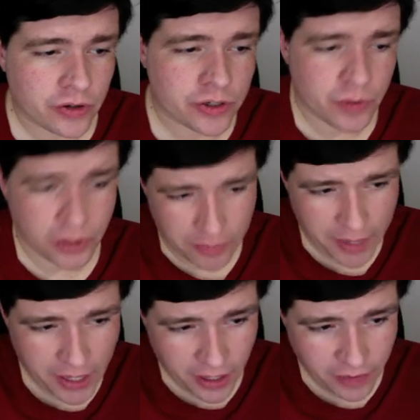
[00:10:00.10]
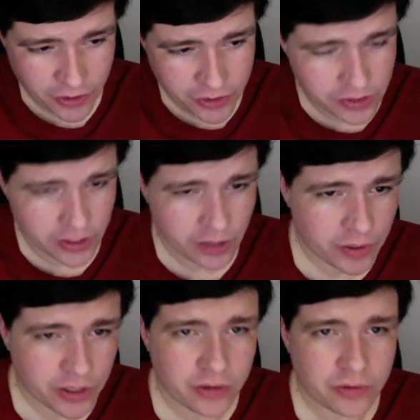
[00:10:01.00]
do you want the Bandai version? Like,
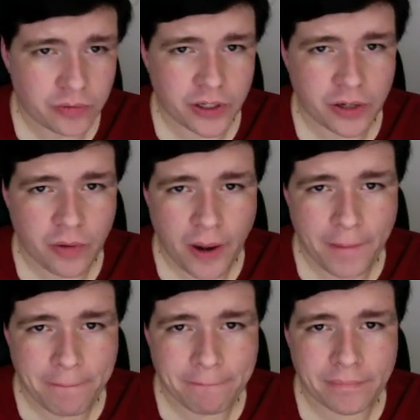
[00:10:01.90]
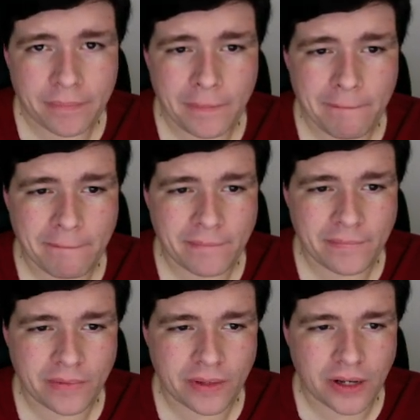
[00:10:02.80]
what do you want?
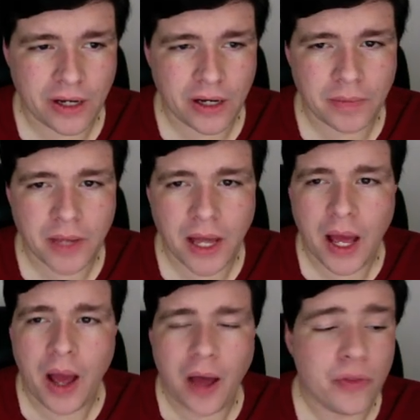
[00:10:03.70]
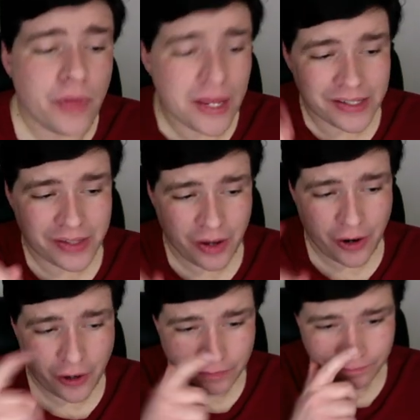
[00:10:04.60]
Um, this
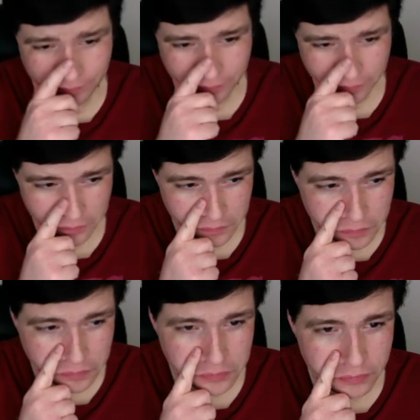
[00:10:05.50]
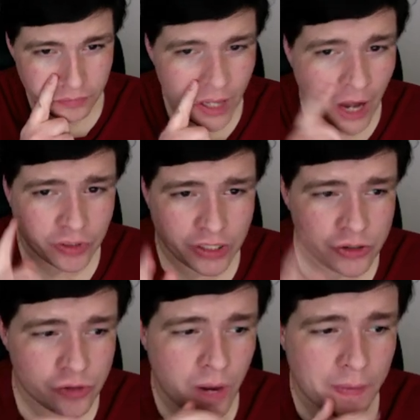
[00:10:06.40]
though, I really
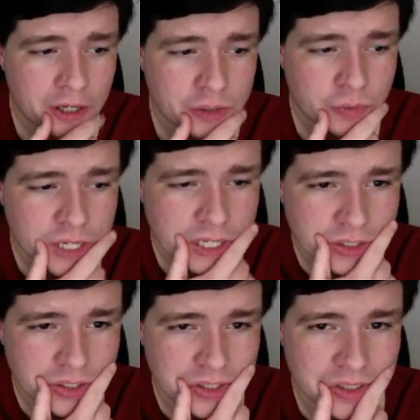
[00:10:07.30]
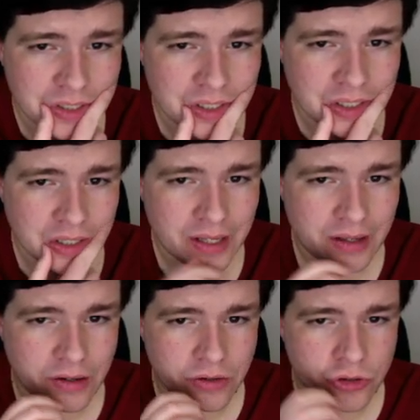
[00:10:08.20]
do want, because we
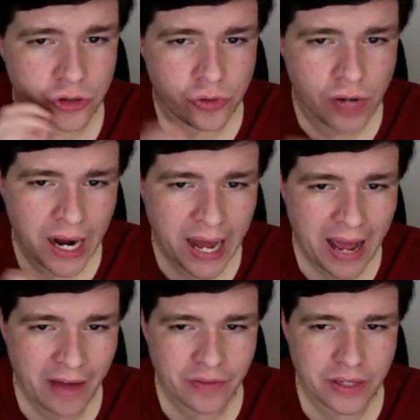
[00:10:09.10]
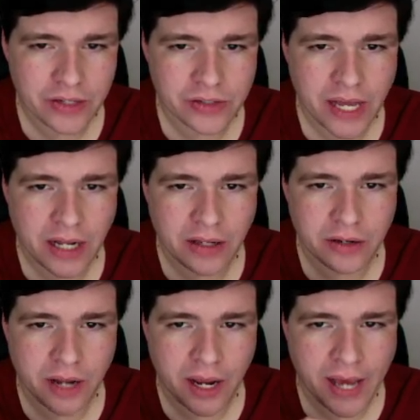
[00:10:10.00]
do not have this, and
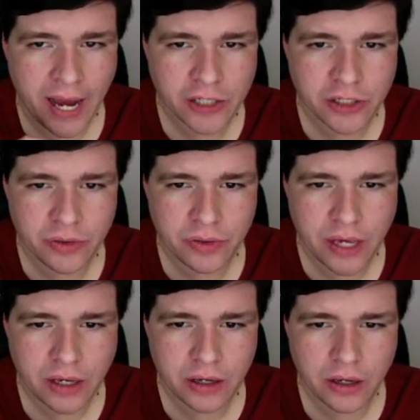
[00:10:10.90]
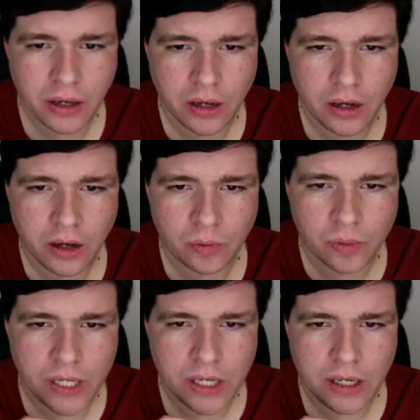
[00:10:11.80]
I actually think
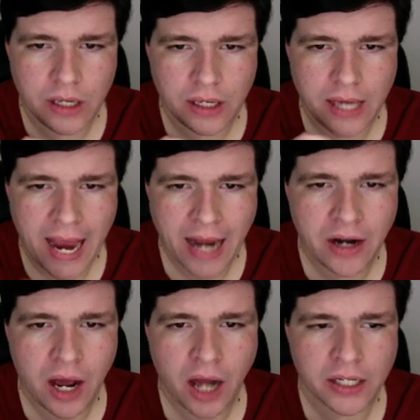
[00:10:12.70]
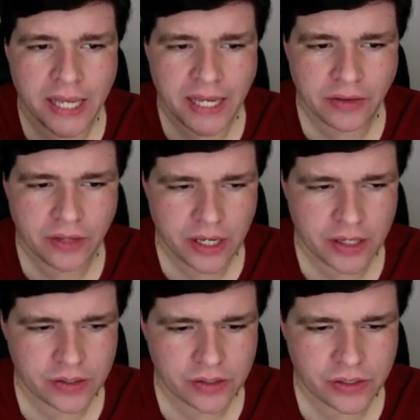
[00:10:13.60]
we cannot get
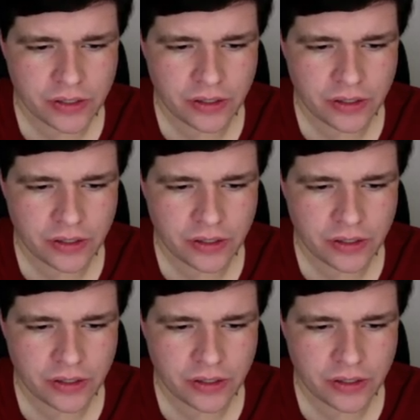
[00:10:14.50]
this